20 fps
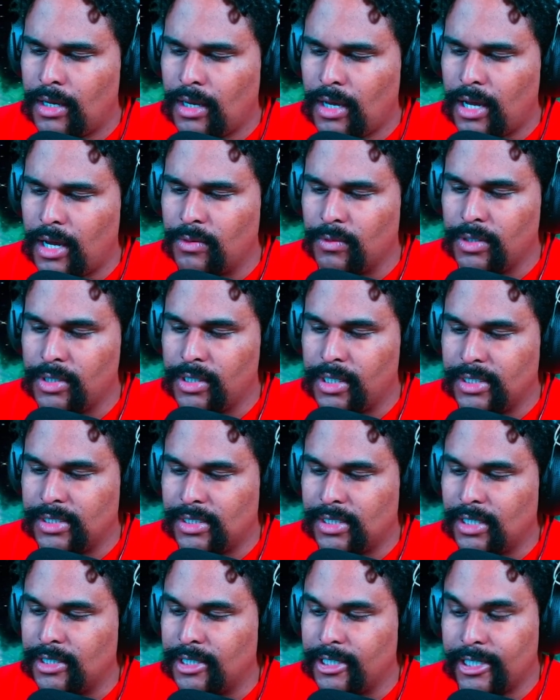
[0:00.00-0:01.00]
I realized
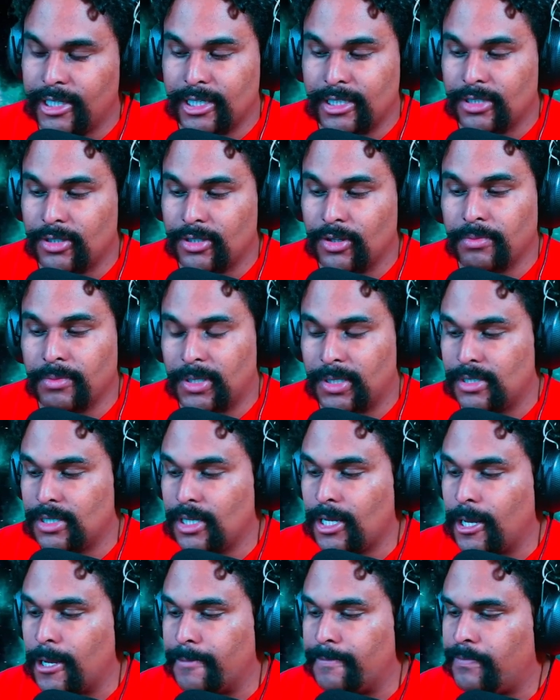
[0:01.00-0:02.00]
then that he hadn't told me his
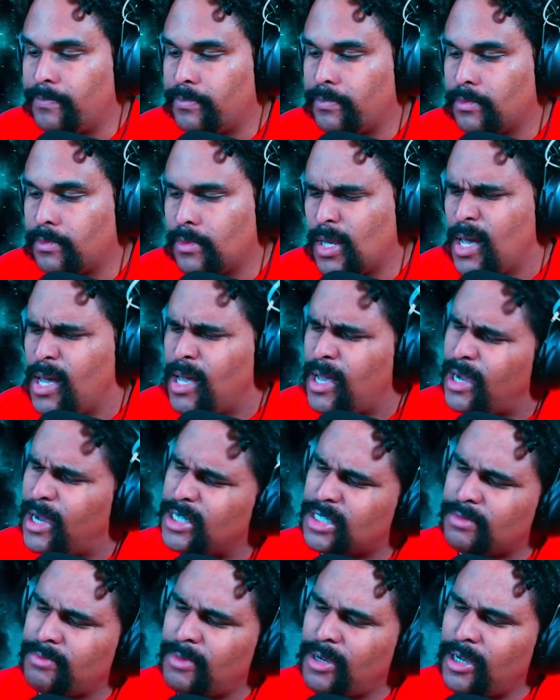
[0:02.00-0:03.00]
name. I
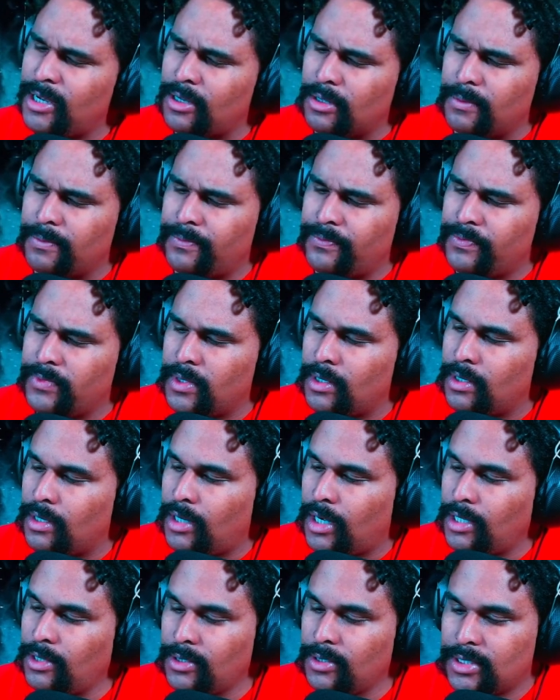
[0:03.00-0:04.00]
smiled.
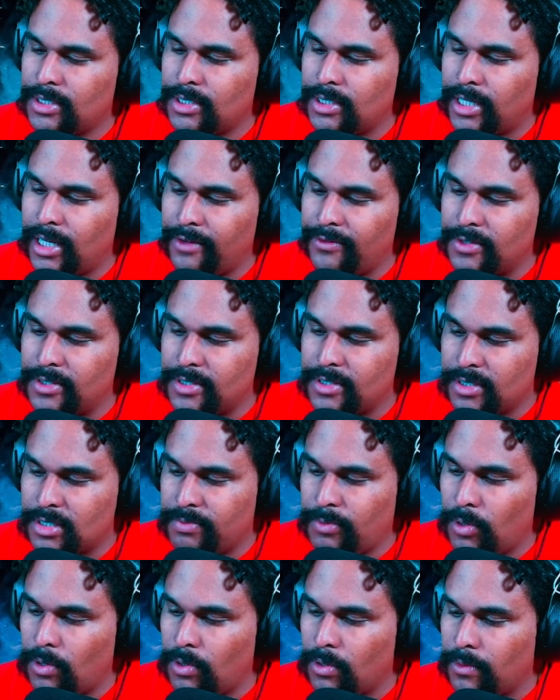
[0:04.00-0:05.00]
I looked to the heavens and
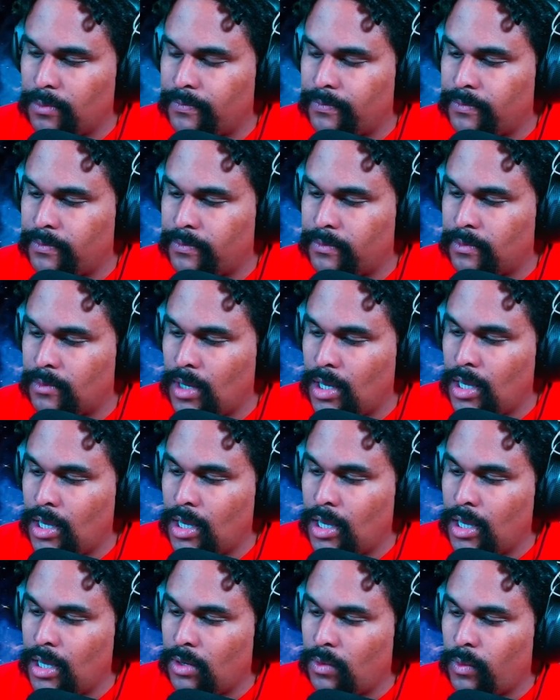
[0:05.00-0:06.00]
spoke.
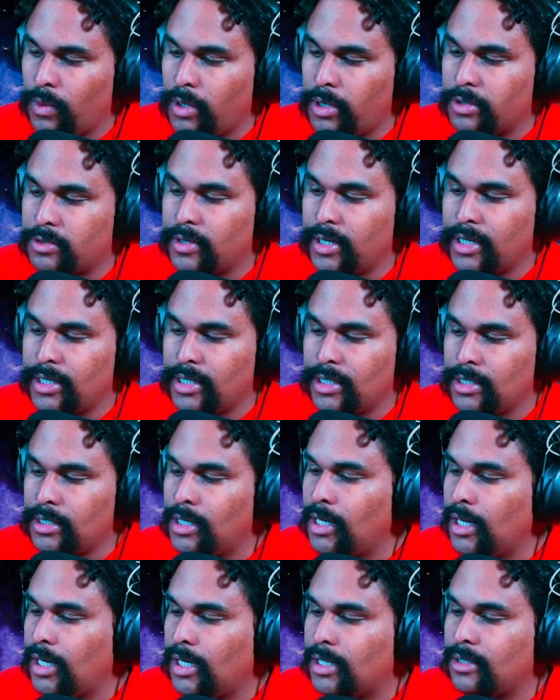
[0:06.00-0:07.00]
Well, Granny,
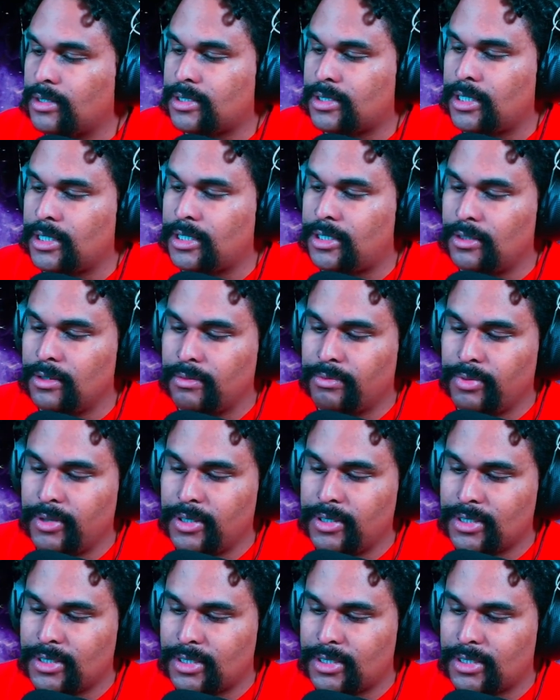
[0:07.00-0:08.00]
it looks like your
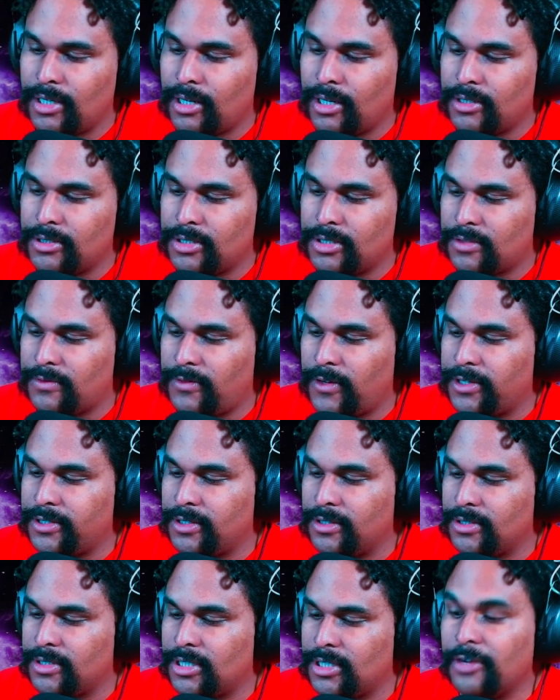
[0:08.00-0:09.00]
Brenda Starr just found
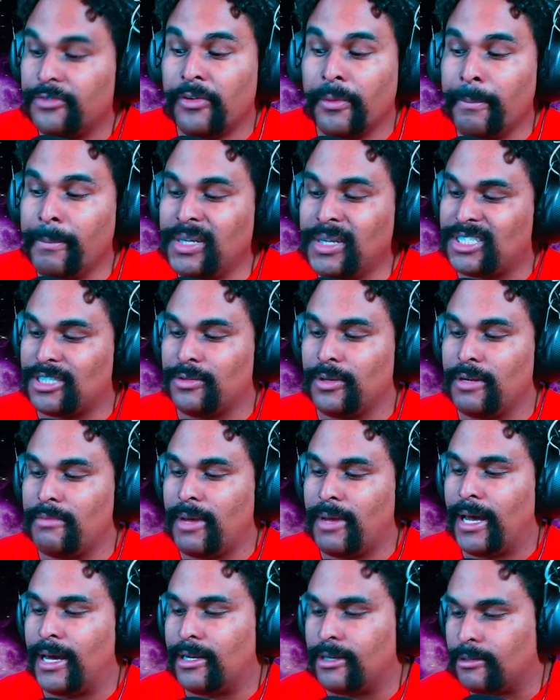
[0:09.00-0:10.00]
herself a mystery
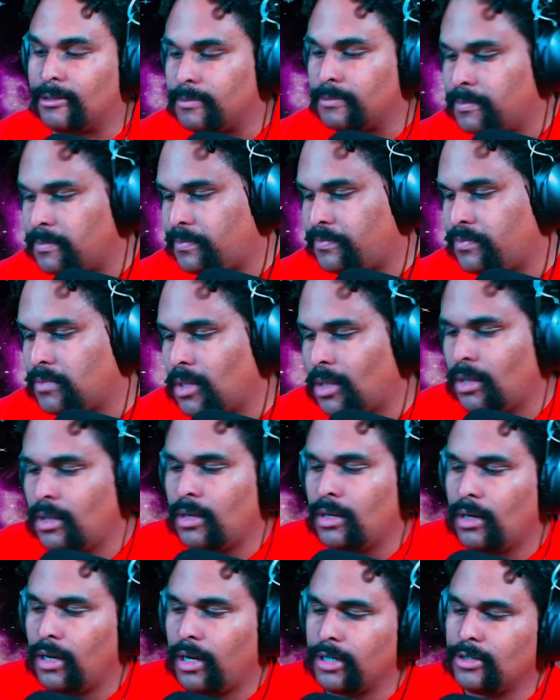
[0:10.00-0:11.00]
man.
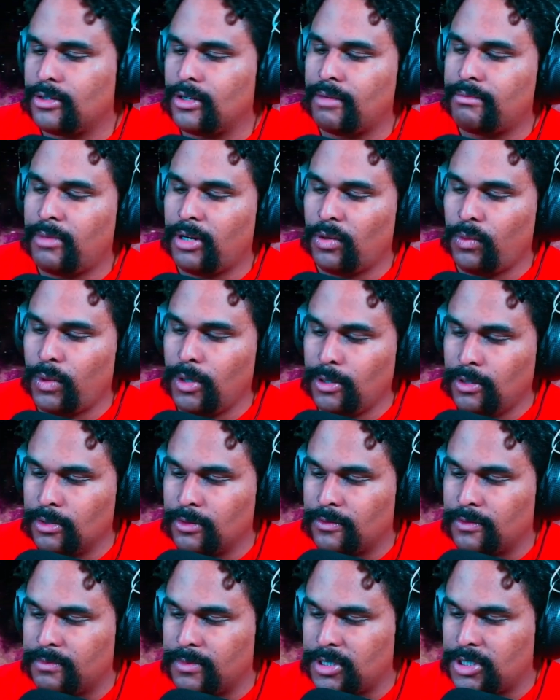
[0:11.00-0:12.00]
I grabbed my wheeler
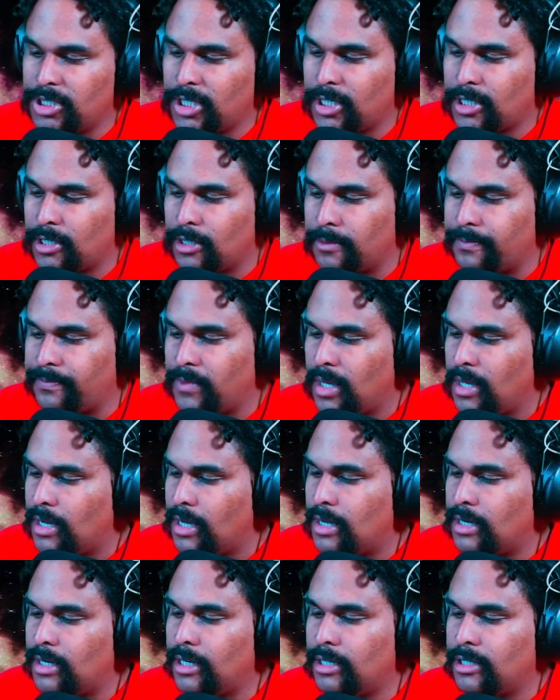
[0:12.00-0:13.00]
from the check-in
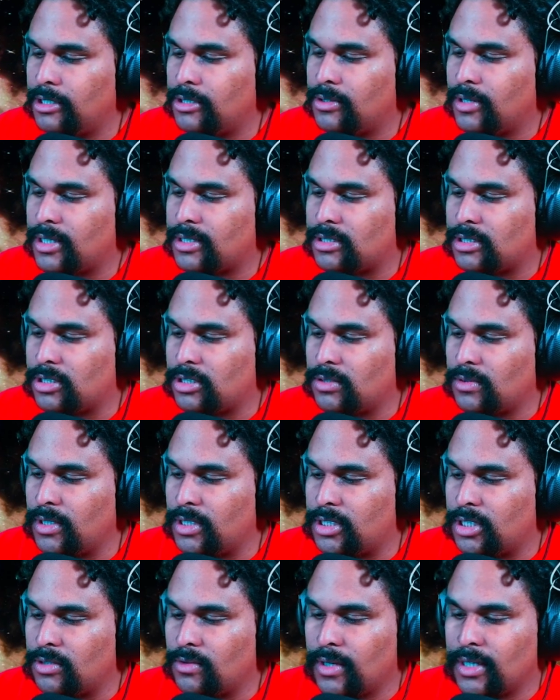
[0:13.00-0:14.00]
and headed across the street
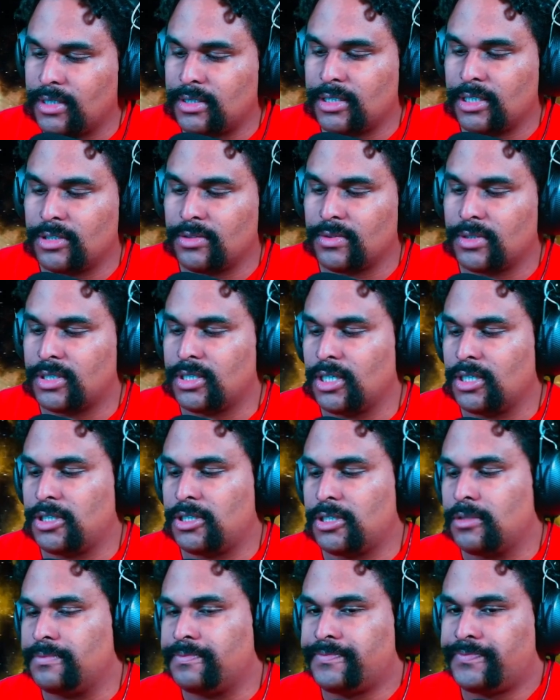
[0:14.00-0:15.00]
to Grand Central
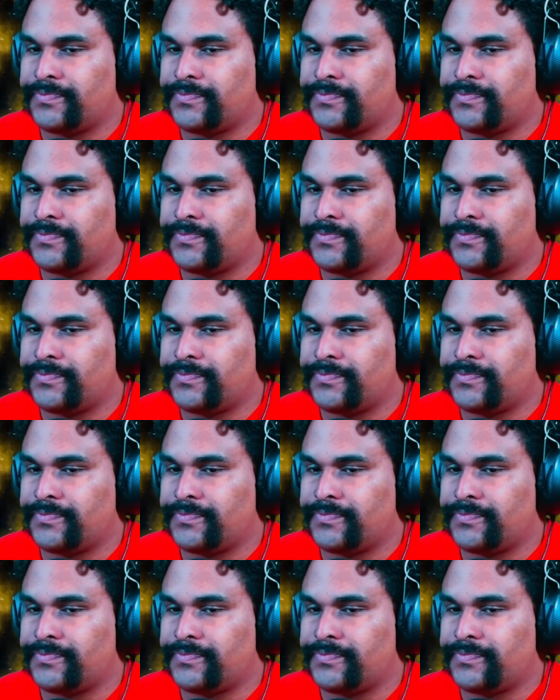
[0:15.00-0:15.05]
Station.